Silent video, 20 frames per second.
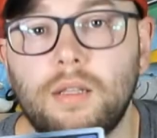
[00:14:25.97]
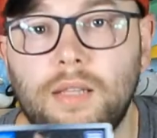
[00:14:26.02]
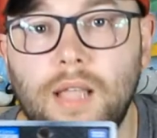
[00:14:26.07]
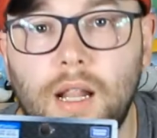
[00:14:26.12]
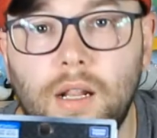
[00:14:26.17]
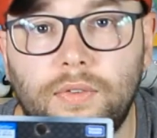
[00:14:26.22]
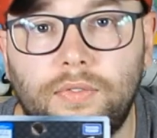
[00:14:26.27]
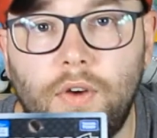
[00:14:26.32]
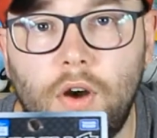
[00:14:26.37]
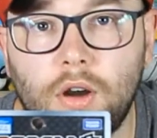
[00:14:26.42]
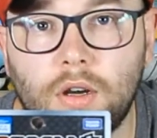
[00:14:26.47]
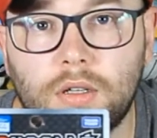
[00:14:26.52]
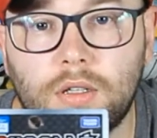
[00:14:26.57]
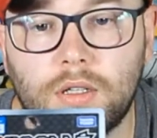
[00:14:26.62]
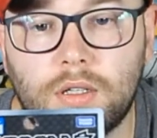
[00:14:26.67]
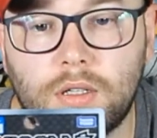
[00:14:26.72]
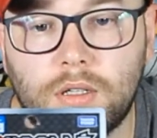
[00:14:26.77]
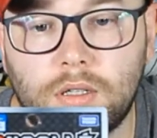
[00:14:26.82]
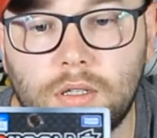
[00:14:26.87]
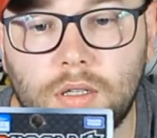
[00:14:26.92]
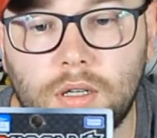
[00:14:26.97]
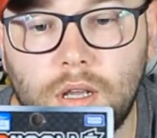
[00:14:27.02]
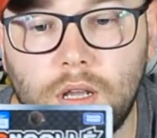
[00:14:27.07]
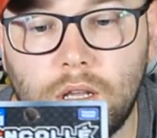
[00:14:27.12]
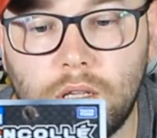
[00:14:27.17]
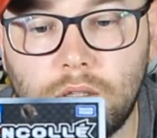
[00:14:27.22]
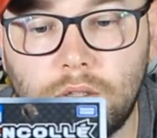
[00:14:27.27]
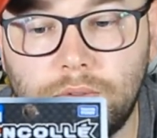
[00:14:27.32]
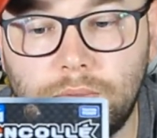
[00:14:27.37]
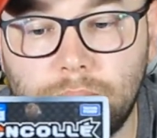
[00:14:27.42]
Delphox
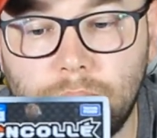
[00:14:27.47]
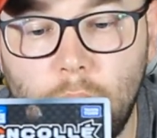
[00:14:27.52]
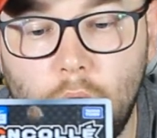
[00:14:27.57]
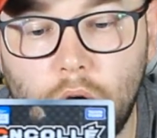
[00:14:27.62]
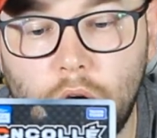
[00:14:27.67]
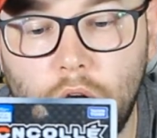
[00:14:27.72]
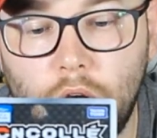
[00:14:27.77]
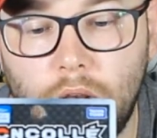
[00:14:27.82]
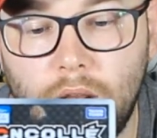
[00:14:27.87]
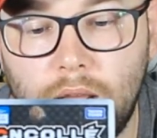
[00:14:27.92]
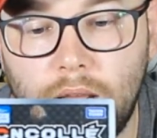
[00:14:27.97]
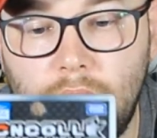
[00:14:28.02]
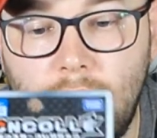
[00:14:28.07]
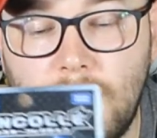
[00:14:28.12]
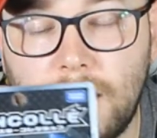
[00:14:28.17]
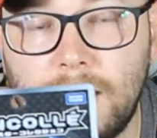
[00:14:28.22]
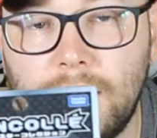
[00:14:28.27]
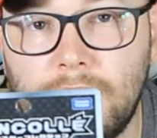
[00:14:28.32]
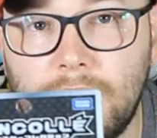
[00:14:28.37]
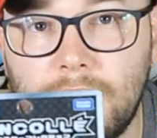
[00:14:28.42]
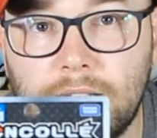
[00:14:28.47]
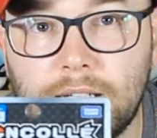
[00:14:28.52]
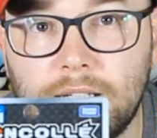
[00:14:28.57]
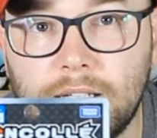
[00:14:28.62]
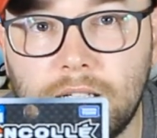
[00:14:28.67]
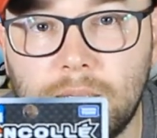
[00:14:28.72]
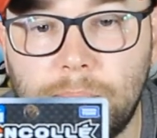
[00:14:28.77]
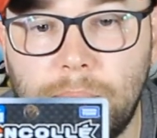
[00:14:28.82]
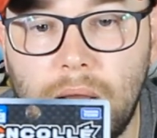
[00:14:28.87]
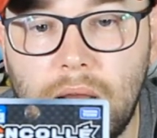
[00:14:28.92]
Moncole. I did get this
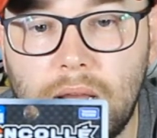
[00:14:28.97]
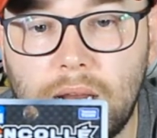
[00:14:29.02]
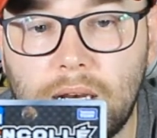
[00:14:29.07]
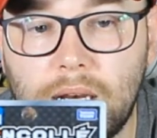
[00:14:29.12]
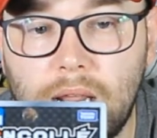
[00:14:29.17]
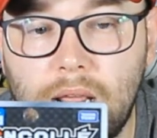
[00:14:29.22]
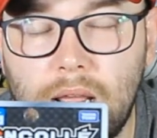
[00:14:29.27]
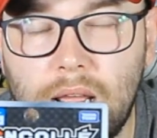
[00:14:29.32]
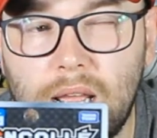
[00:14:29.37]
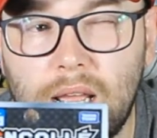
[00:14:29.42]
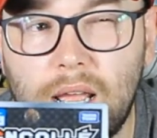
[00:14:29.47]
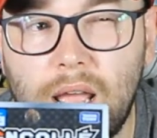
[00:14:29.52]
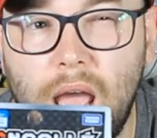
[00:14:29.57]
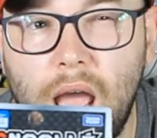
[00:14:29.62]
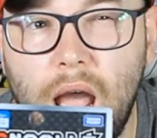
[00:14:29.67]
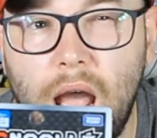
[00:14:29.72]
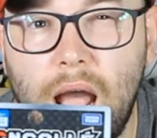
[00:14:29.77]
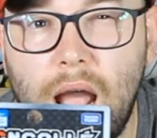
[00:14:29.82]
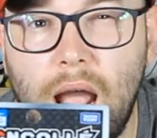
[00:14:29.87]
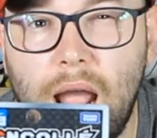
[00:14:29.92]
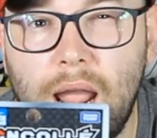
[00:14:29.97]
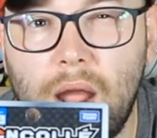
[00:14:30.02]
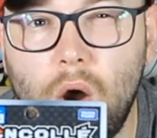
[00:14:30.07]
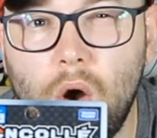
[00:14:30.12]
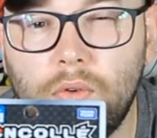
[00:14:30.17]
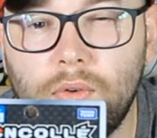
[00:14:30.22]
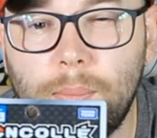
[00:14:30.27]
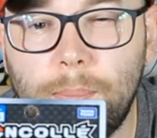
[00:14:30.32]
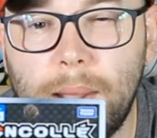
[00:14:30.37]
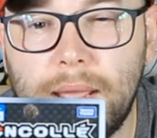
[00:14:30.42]
in Japan. I
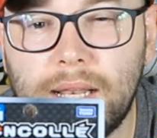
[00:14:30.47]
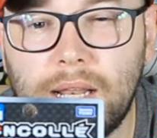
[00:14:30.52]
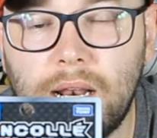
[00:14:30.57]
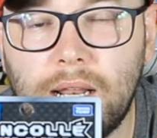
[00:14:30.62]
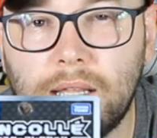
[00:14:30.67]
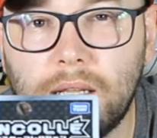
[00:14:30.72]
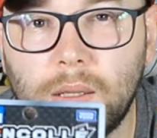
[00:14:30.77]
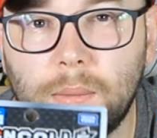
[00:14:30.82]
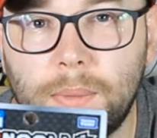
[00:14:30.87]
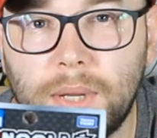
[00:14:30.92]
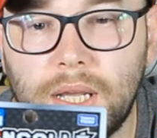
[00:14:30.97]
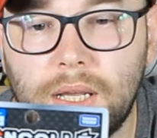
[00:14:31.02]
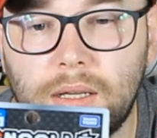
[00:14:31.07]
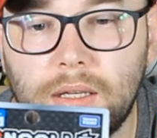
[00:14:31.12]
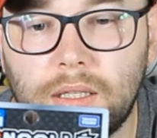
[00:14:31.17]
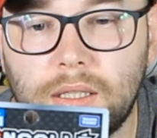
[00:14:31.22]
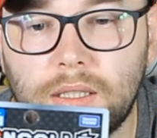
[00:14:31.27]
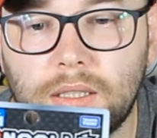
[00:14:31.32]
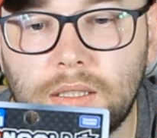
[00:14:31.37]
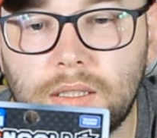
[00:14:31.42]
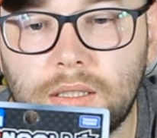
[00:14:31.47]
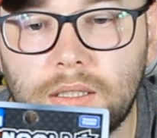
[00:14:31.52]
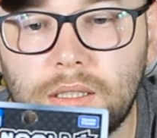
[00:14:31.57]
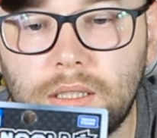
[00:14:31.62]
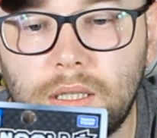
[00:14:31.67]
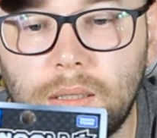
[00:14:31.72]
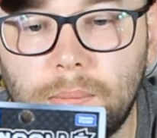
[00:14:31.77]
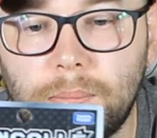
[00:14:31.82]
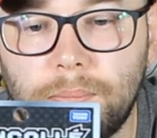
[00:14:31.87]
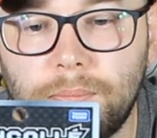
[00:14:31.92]
overpaid a little bit
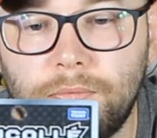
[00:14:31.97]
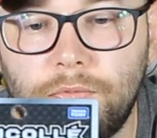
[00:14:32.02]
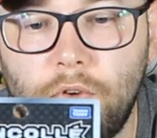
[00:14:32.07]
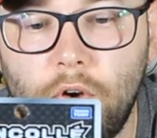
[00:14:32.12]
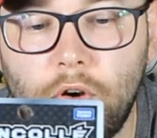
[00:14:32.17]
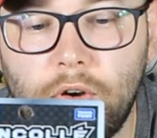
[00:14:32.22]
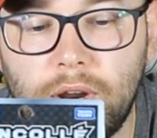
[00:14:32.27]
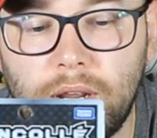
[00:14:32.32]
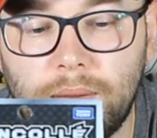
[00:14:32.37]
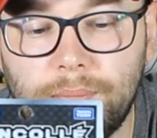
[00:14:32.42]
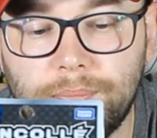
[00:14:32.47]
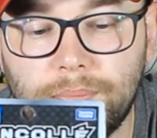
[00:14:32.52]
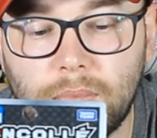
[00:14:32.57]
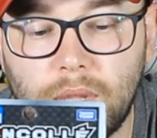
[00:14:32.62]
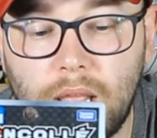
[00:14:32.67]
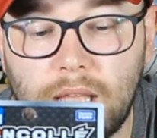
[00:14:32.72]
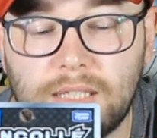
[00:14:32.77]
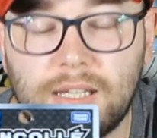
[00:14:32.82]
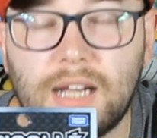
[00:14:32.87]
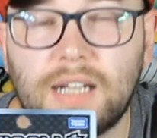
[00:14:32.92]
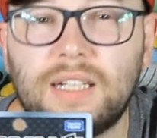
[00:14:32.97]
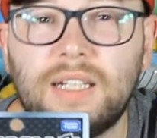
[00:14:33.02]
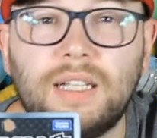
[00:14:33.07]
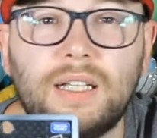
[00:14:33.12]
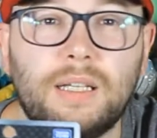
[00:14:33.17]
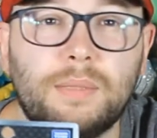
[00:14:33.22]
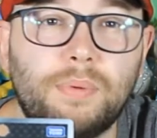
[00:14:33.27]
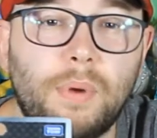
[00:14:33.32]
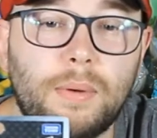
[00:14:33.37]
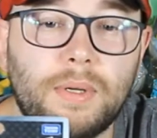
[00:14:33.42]
for it.
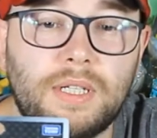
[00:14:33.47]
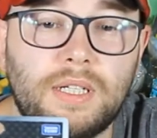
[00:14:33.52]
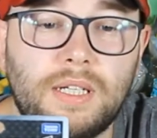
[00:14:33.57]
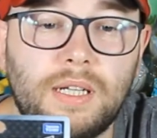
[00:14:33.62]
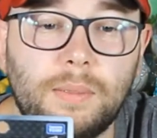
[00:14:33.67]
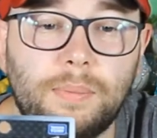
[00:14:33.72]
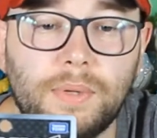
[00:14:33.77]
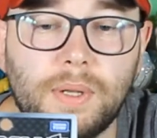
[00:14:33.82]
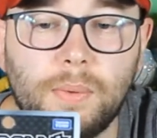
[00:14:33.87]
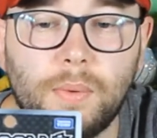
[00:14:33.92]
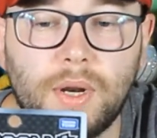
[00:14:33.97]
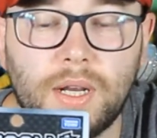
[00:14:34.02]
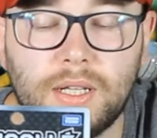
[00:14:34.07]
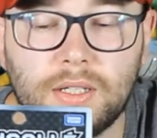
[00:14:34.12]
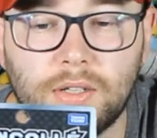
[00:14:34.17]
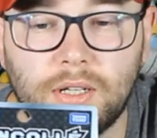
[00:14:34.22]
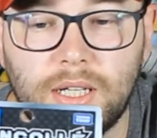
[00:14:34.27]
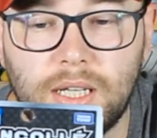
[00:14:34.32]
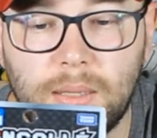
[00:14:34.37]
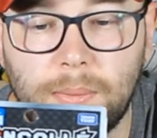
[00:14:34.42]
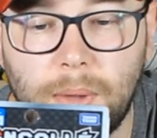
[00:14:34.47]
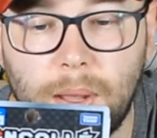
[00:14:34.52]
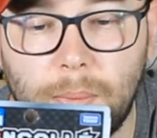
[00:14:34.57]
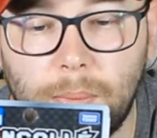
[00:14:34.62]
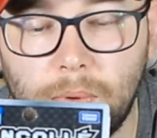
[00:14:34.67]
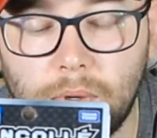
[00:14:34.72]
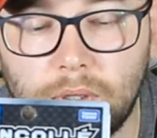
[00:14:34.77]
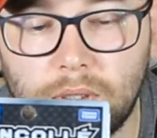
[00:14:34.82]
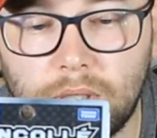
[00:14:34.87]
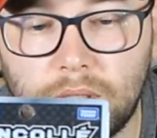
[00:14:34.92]
It's probably cheaper than what it is on
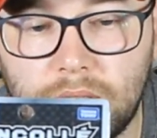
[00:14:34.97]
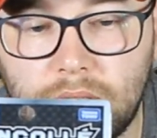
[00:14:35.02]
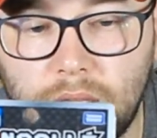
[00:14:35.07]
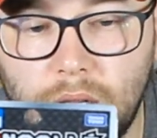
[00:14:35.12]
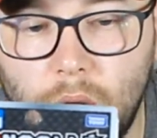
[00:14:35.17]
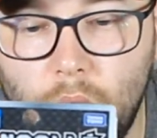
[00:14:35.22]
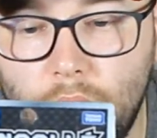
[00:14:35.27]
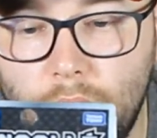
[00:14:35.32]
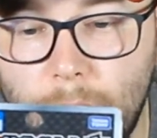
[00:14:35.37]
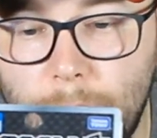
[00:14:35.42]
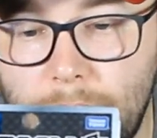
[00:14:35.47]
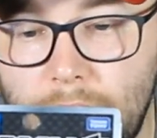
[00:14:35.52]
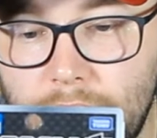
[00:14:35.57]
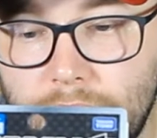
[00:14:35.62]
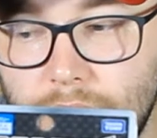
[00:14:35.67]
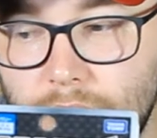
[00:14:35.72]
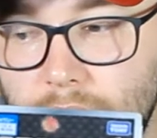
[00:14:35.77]
eBay, but still overpaid